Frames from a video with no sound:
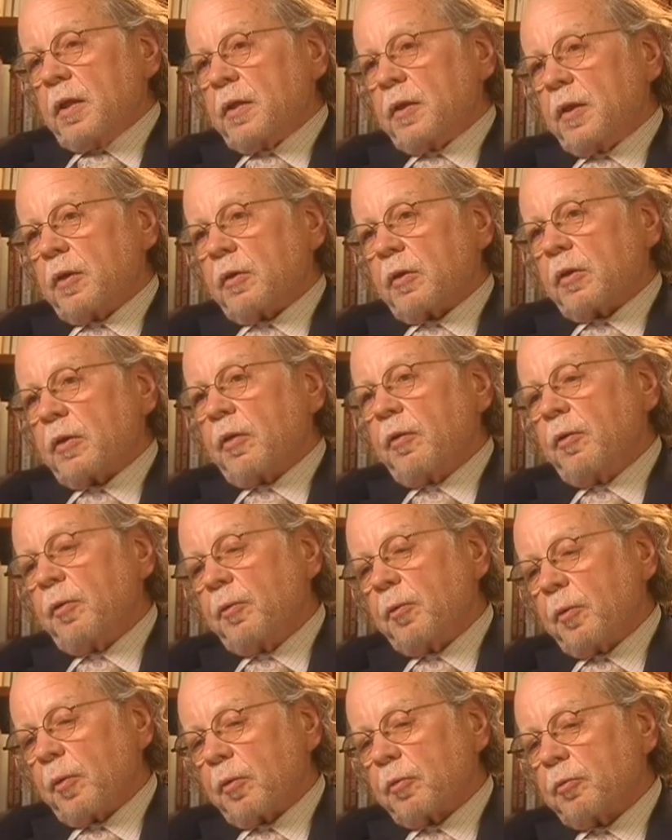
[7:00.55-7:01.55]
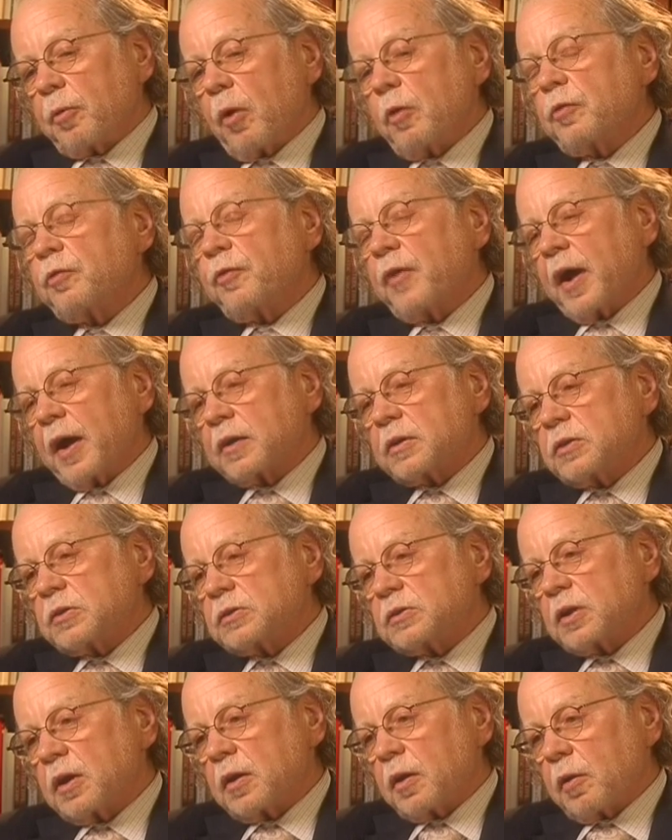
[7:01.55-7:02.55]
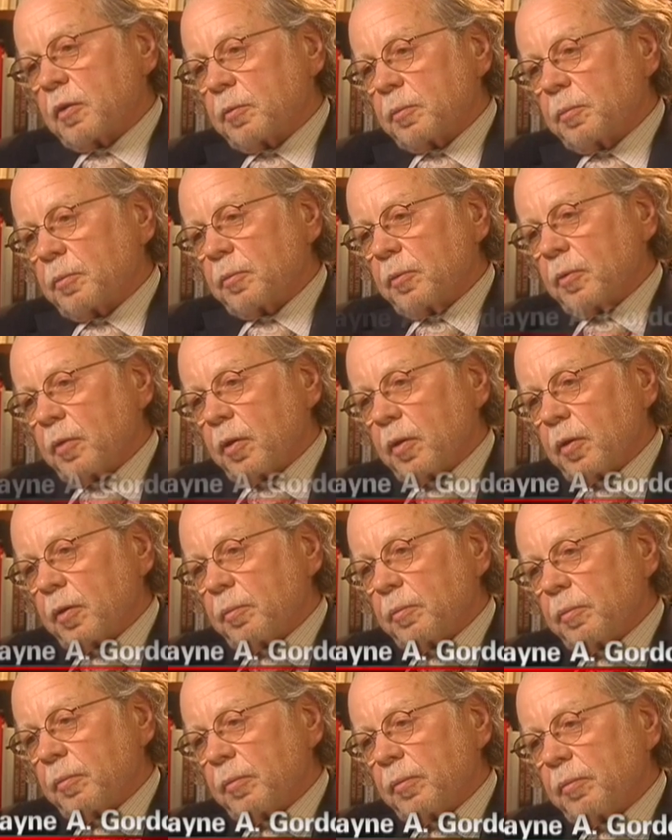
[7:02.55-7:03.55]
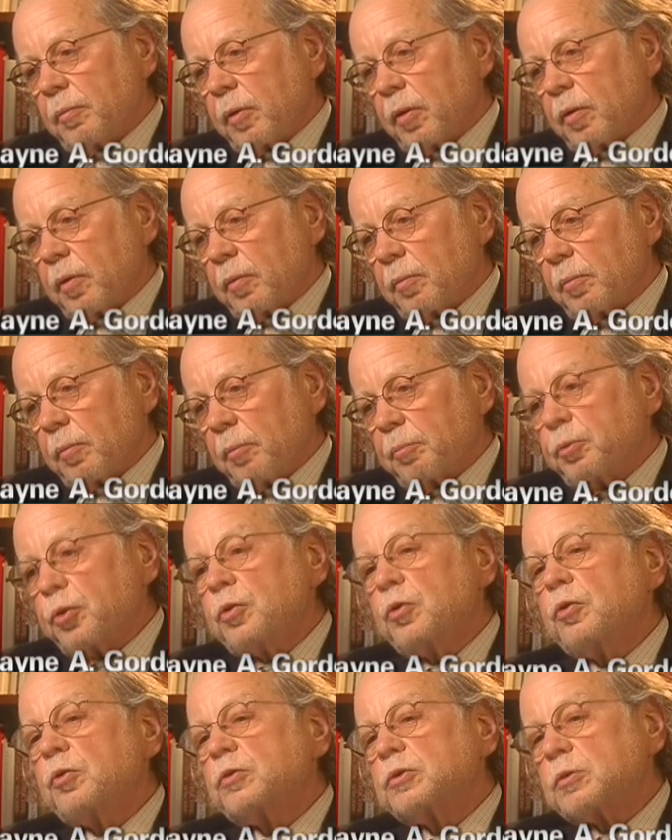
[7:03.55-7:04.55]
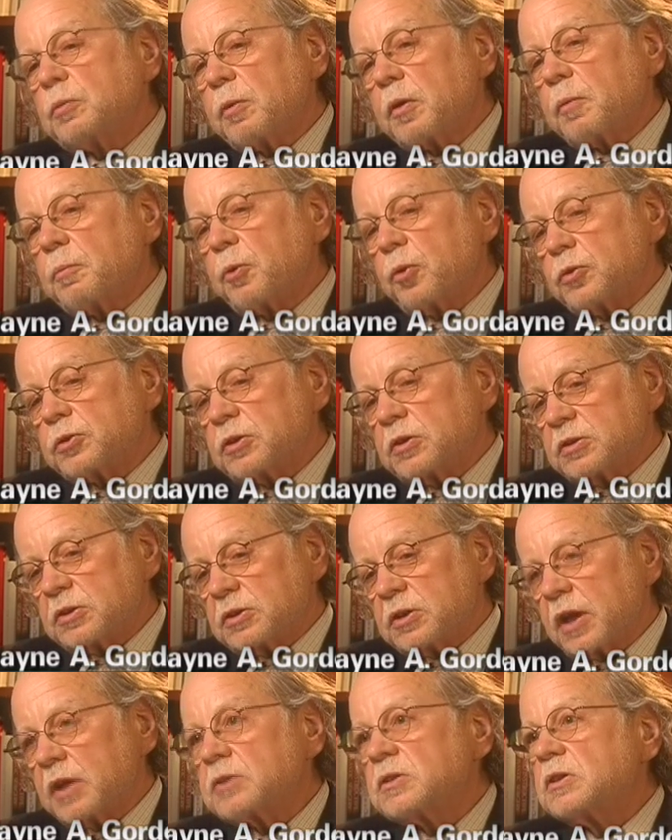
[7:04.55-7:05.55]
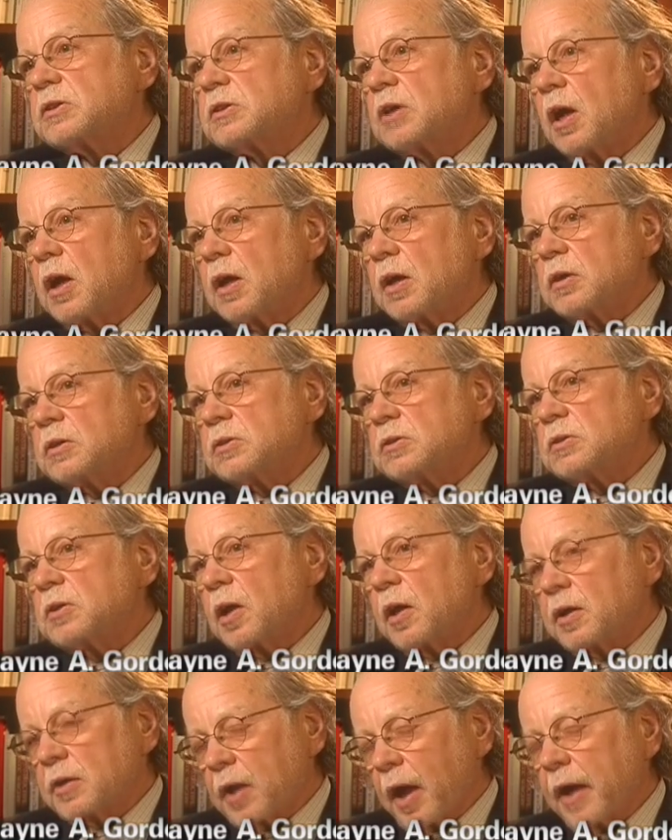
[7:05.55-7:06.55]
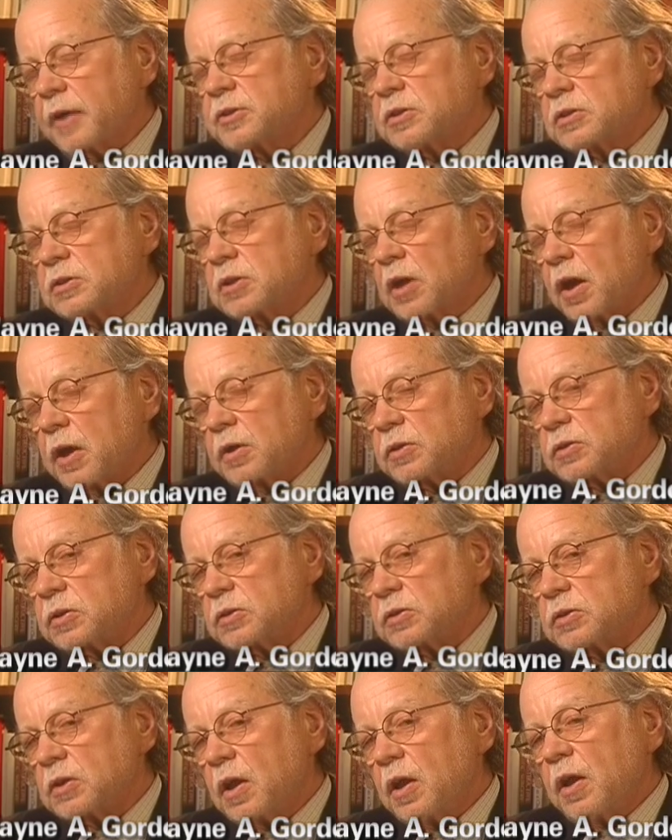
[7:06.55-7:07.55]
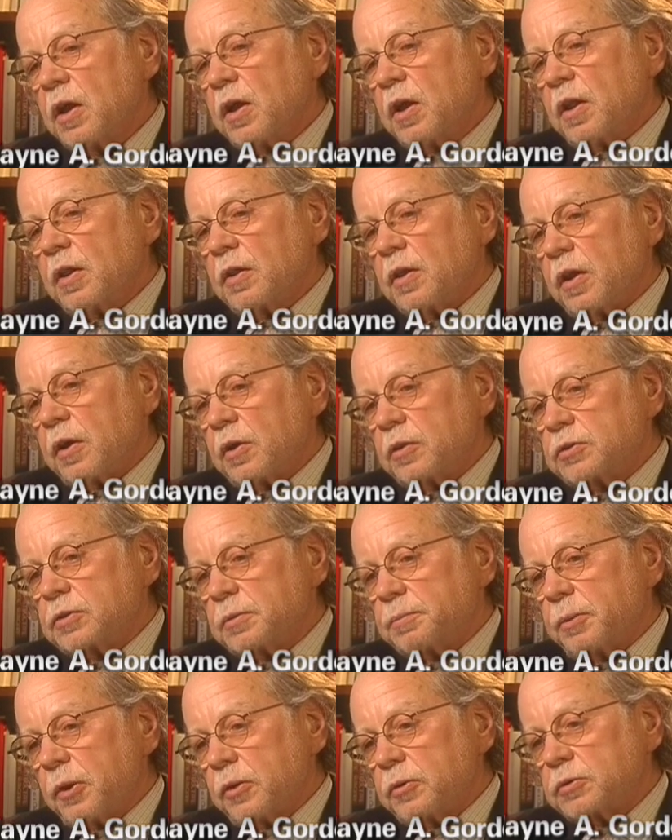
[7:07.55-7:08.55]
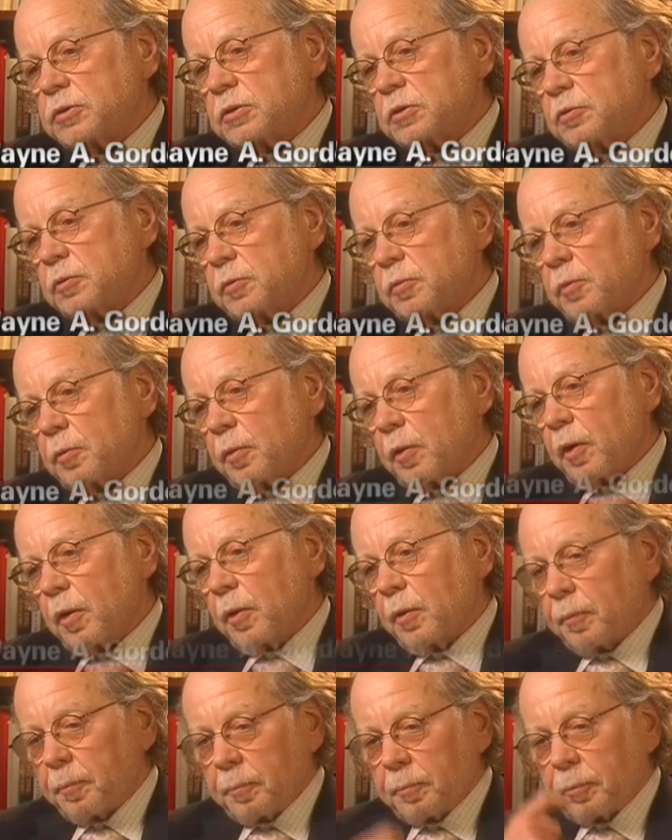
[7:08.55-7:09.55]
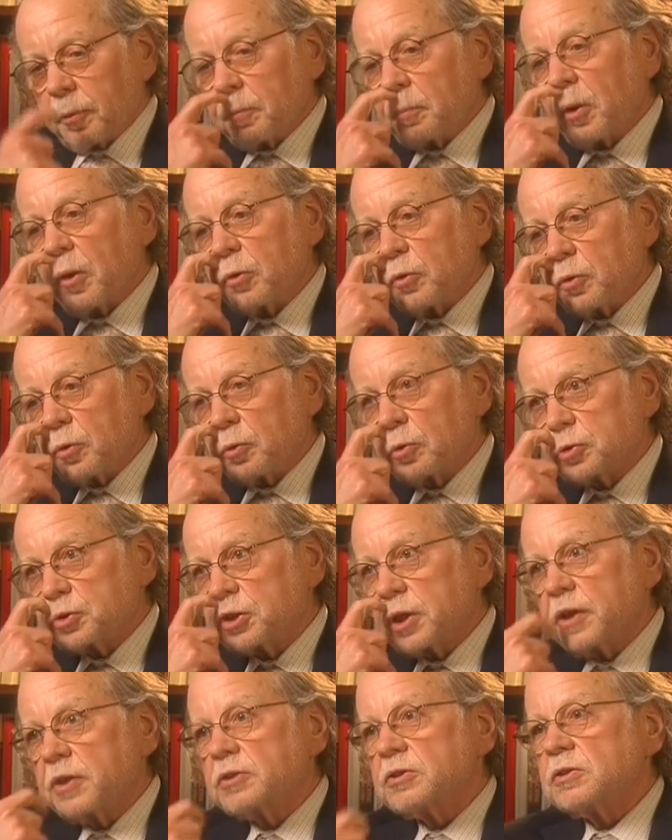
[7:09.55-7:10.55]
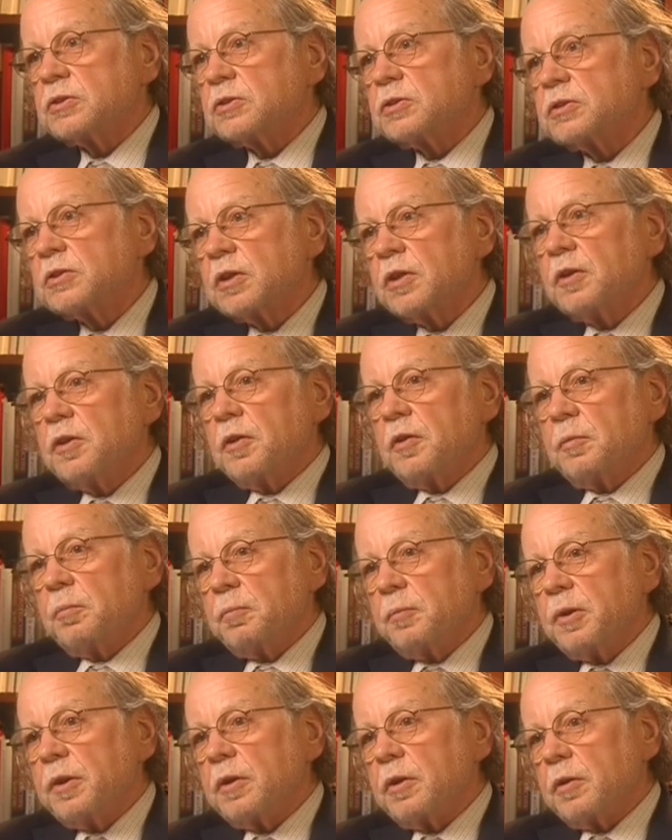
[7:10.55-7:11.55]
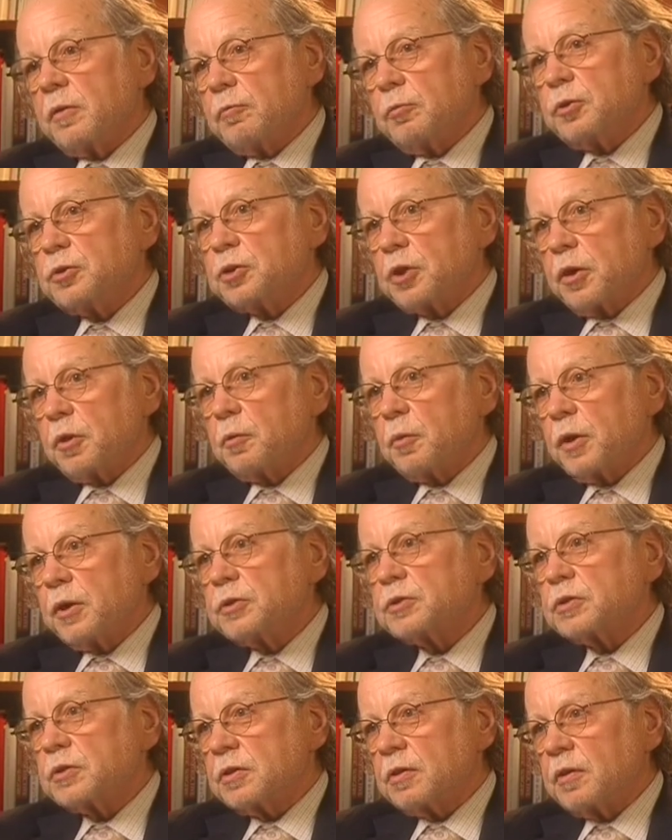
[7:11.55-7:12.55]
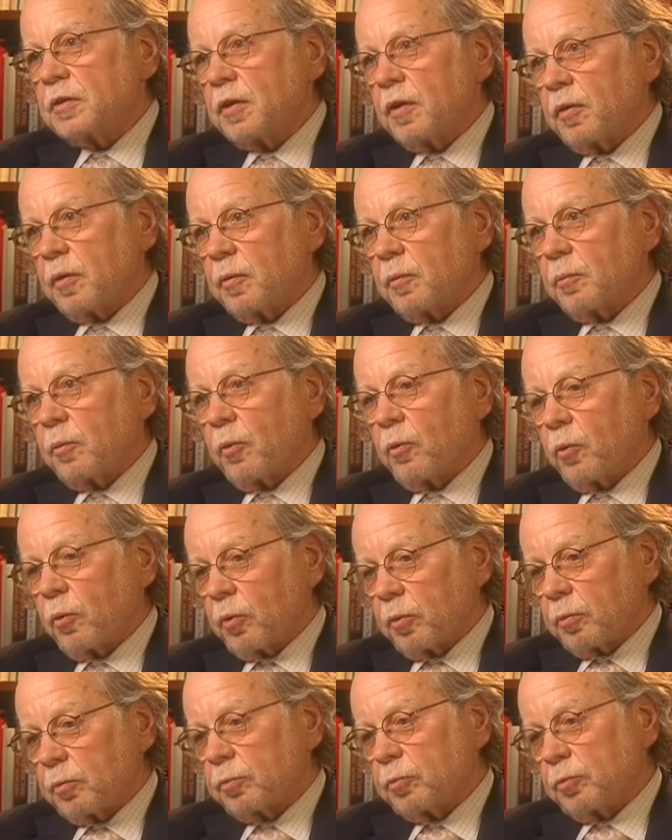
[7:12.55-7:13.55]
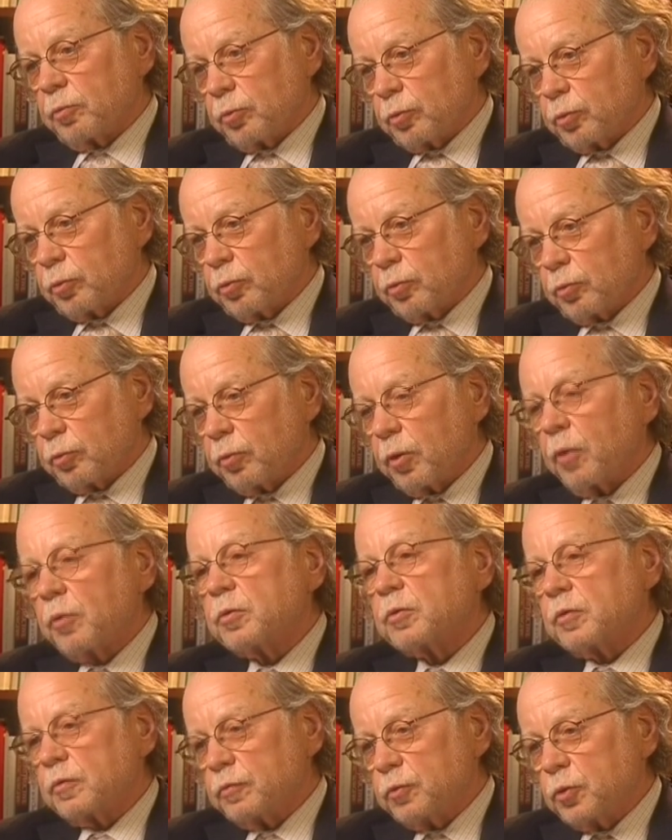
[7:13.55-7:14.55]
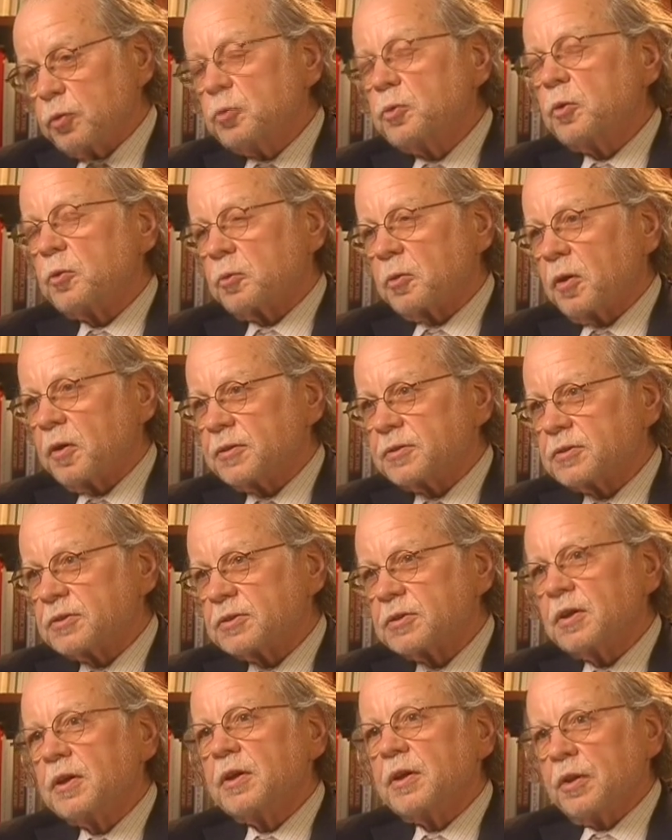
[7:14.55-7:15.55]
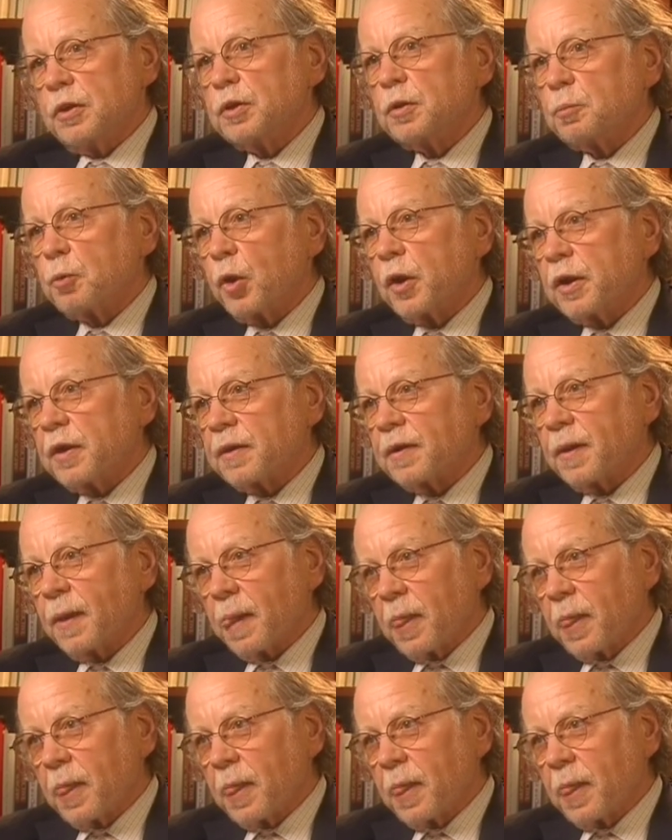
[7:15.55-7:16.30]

There are growth factors that are produced when a person's exercises that are supposed to promote neurogenesis, meaning regeneration or growth of new neurons in the brain.